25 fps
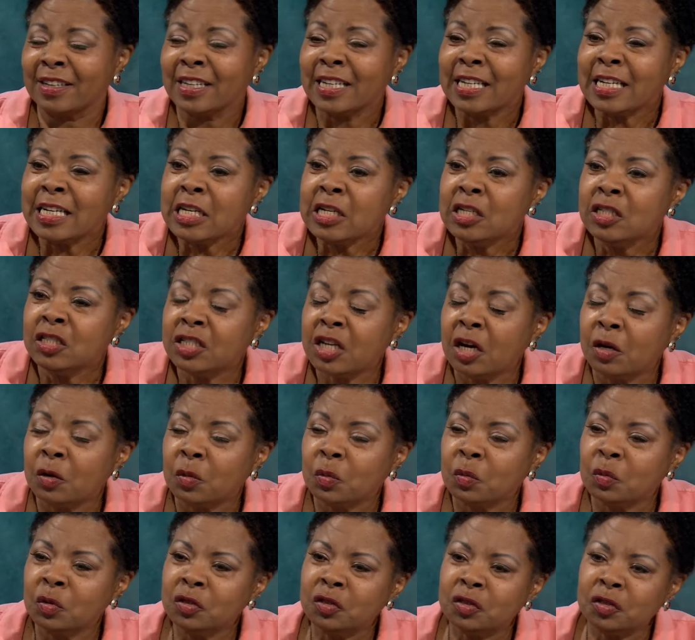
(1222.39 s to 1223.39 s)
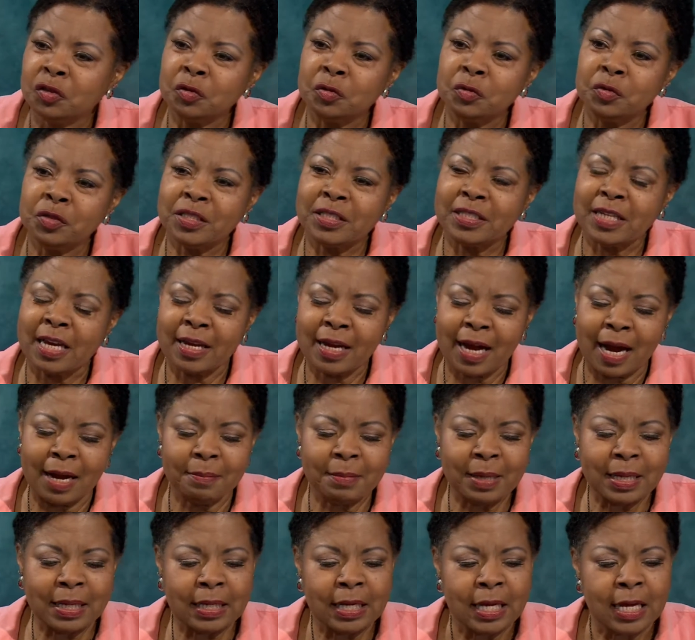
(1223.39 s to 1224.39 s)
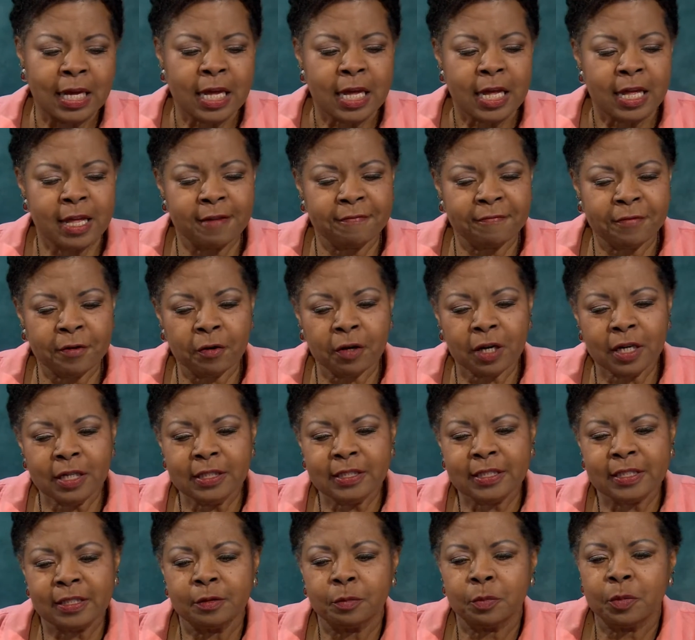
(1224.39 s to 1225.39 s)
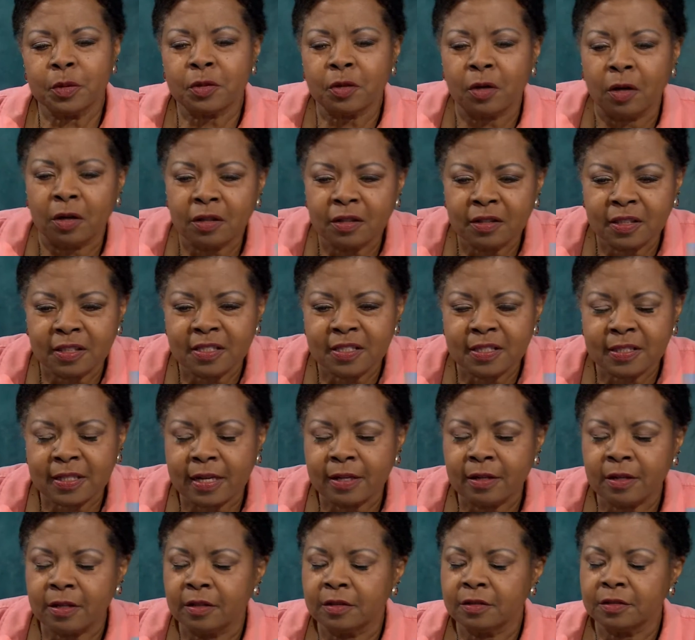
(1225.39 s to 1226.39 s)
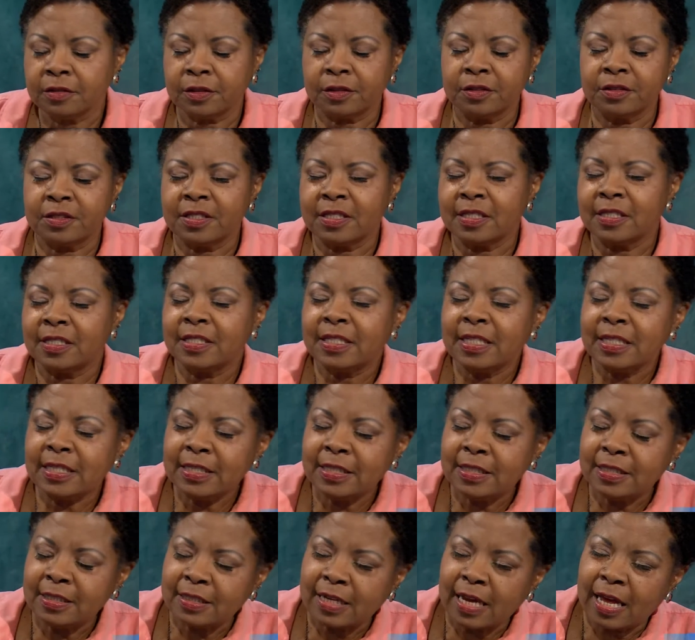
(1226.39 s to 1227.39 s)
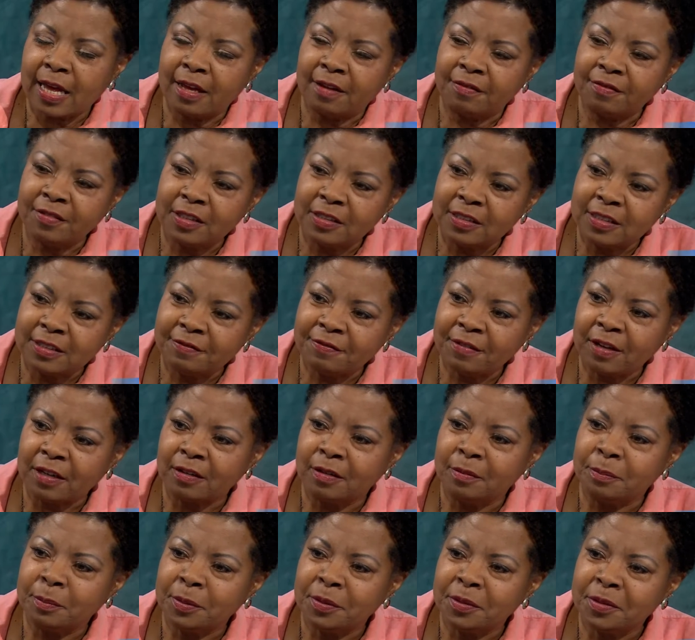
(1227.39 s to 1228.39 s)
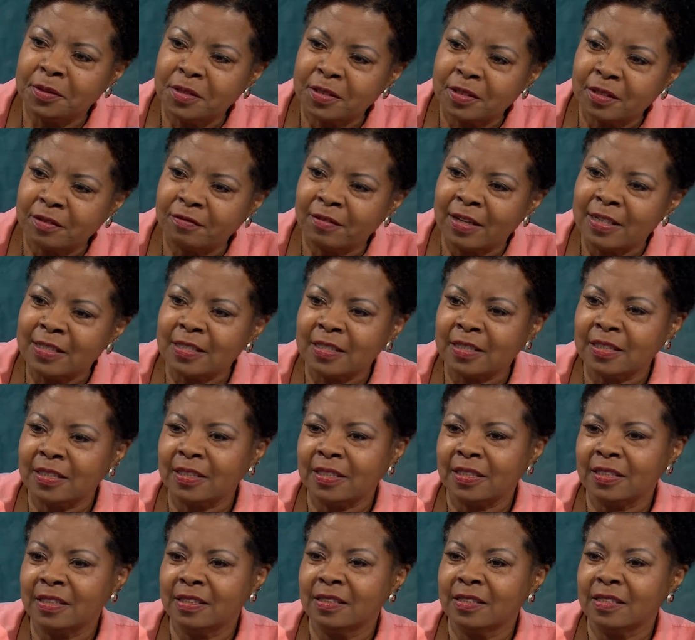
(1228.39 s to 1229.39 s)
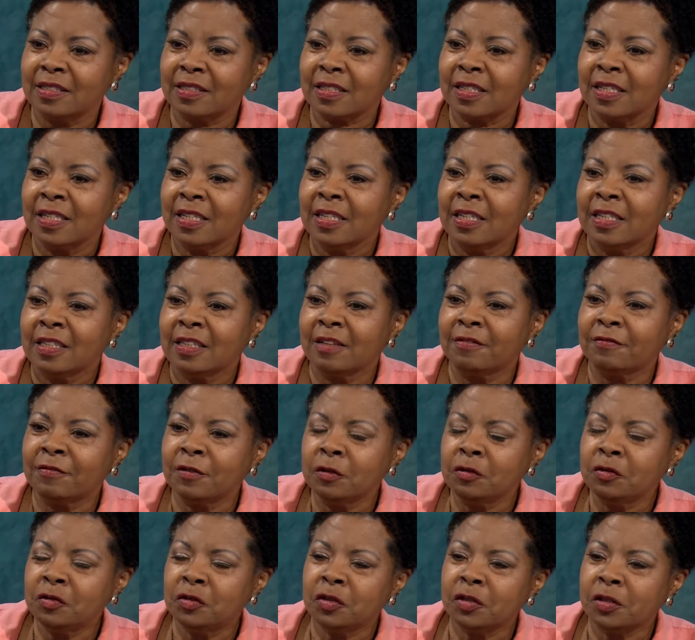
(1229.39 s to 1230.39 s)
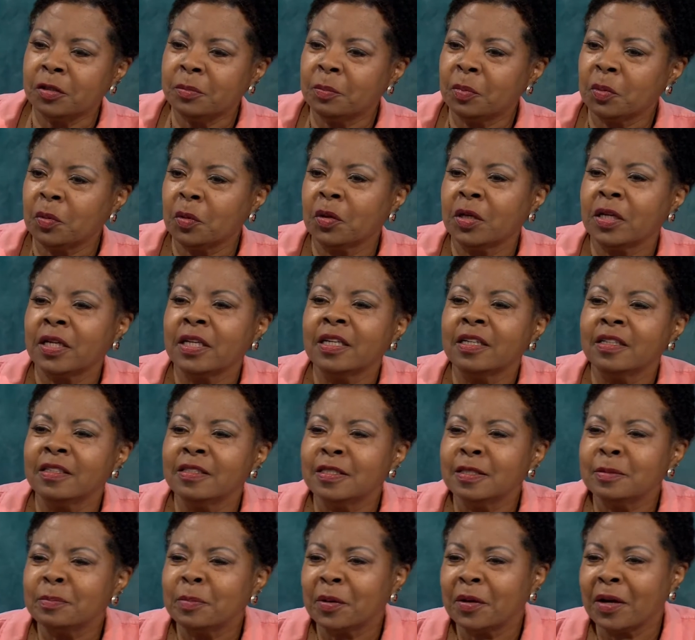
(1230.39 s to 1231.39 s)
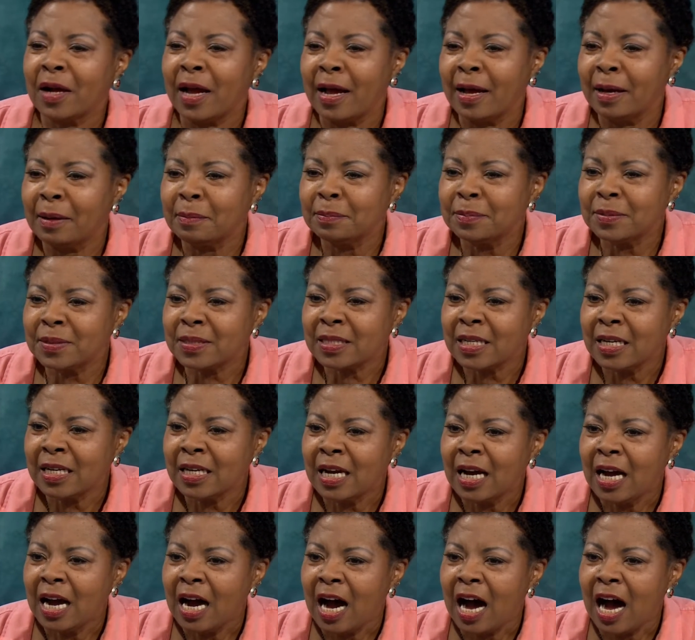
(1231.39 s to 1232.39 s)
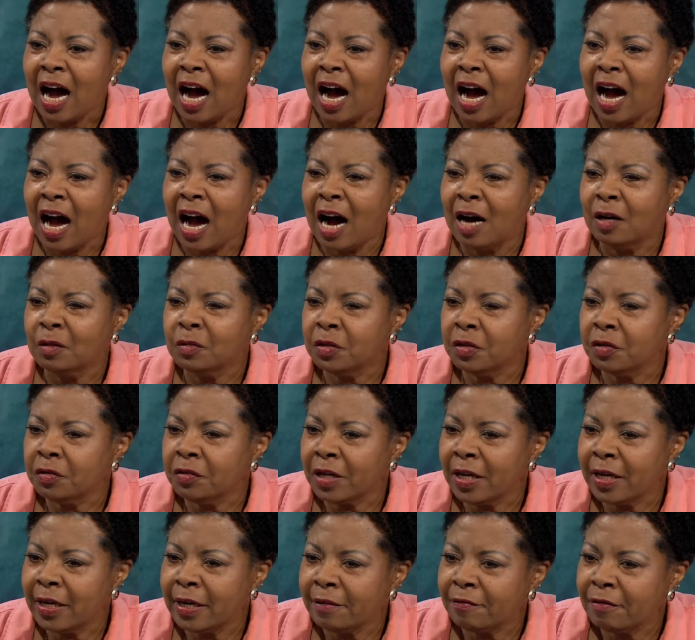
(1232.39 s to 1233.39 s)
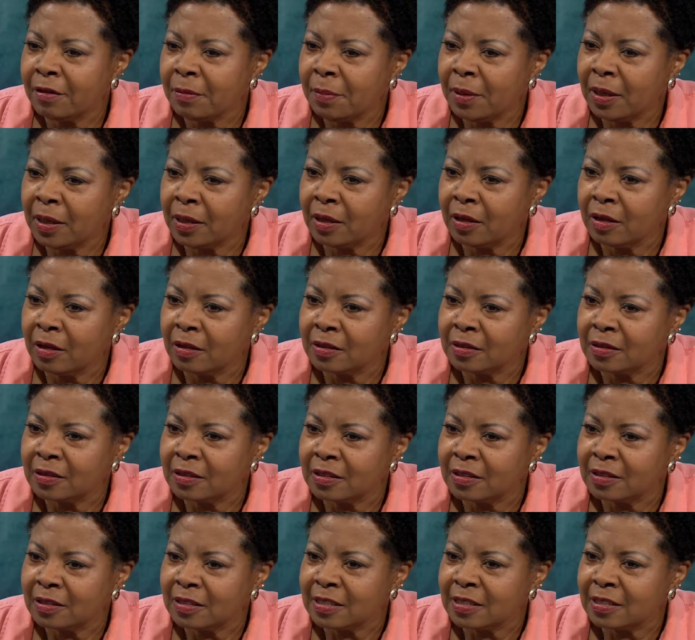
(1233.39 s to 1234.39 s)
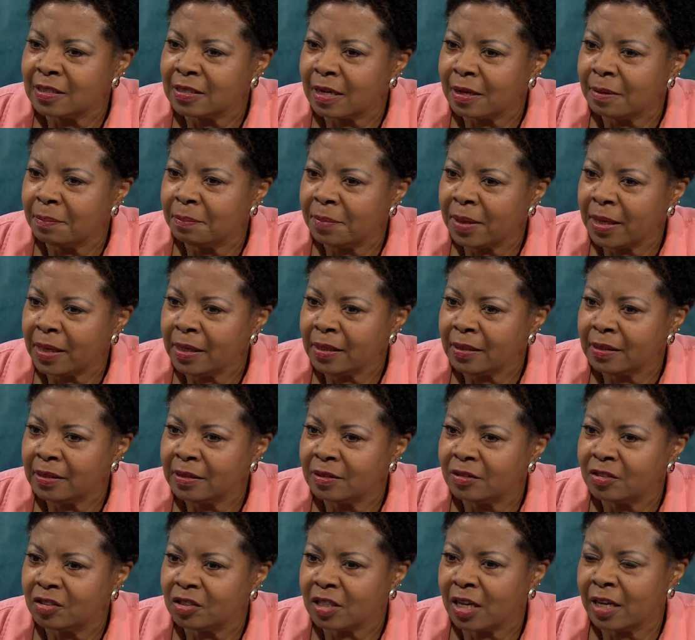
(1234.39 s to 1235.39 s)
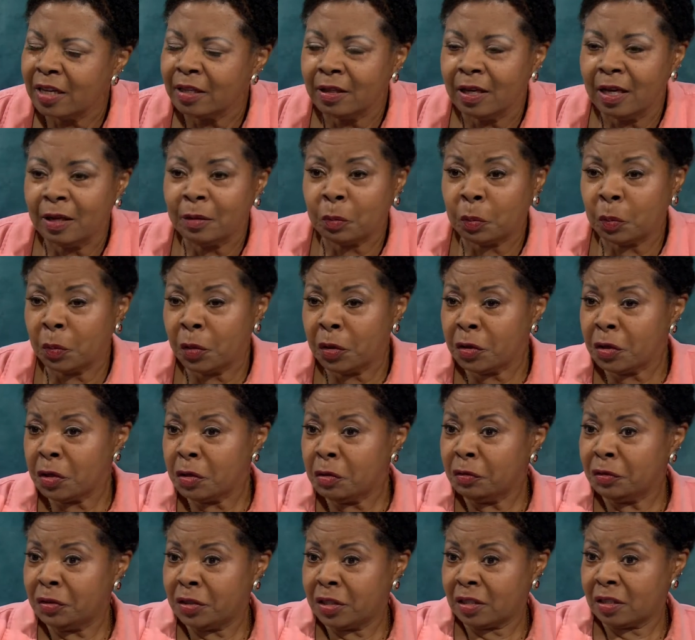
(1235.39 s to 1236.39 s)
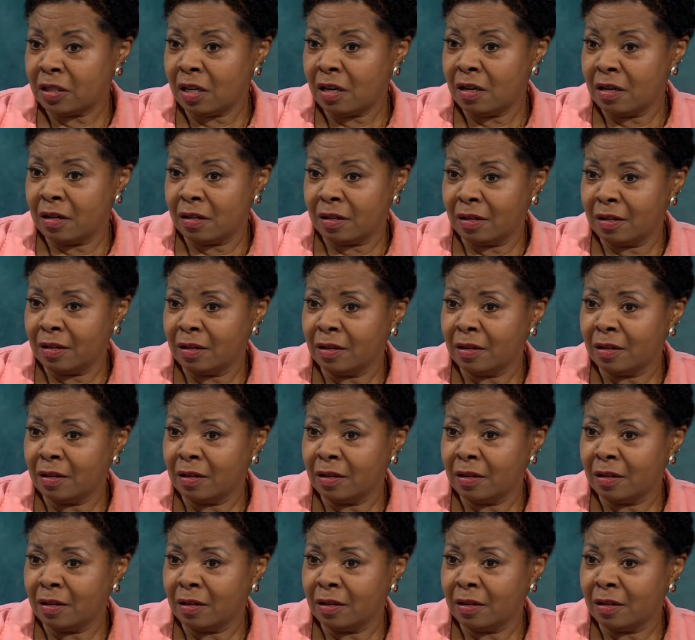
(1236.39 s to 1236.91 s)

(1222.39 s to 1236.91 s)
Yeah. So would you say, I mean, if you're going to deal with all of the stakeholders, the mm-hmm. city staff, the developers, the residents, mm-hmm. the future employees perhaps, yeah. how do you get everybody on the same page? And, and where do you start?